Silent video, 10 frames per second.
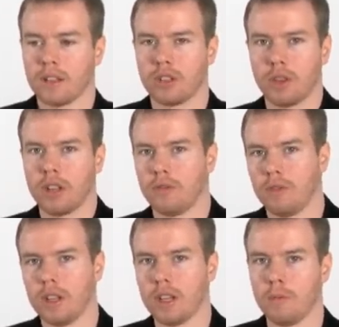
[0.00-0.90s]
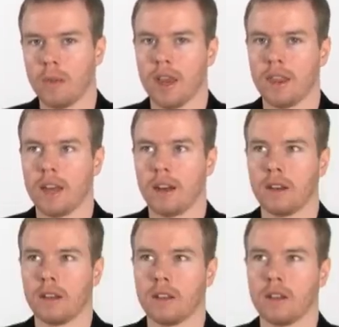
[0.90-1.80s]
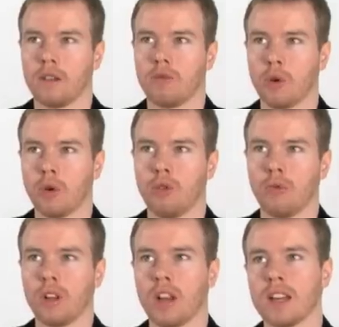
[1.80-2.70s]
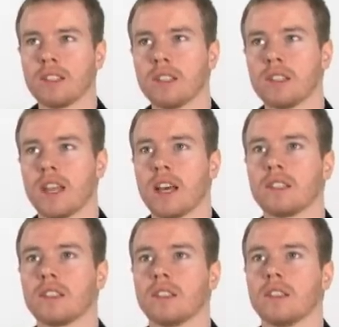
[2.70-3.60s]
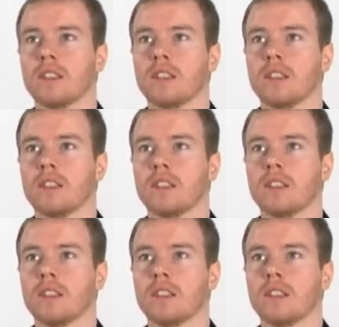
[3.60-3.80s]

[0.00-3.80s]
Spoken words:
So they defeat him, and then Frodo realizes that